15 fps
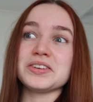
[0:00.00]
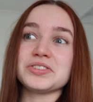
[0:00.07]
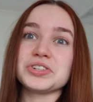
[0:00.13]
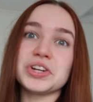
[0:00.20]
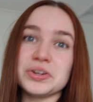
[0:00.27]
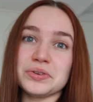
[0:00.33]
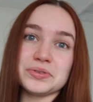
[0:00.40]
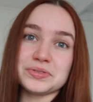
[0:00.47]

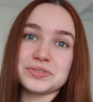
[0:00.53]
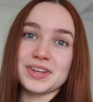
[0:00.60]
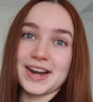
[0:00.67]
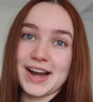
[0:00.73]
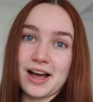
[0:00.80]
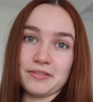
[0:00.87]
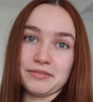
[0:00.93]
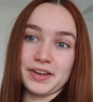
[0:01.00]
choose an
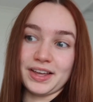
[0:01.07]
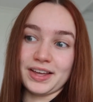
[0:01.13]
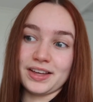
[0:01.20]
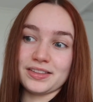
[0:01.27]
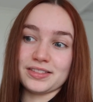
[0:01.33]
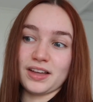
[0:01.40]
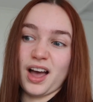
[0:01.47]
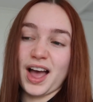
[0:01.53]

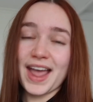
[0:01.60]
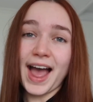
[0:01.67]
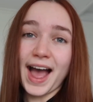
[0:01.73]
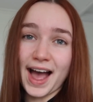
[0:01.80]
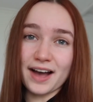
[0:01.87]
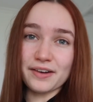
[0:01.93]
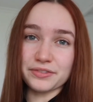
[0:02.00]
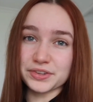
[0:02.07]
outfit that I
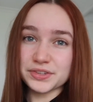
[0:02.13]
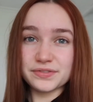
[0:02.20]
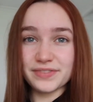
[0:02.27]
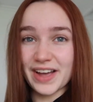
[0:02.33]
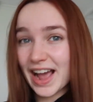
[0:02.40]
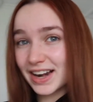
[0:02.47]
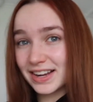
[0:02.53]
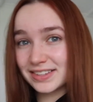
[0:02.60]
have that's
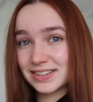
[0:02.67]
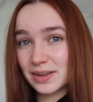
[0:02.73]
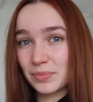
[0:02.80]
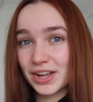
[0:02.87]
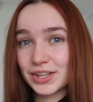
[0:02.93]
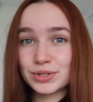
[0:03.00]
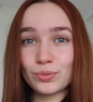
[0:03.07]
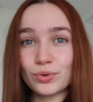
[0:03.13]
fairly
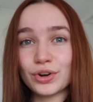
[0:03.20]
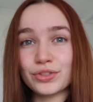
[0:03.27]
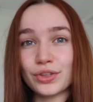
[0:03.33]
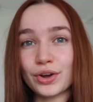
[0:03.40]
similar to one of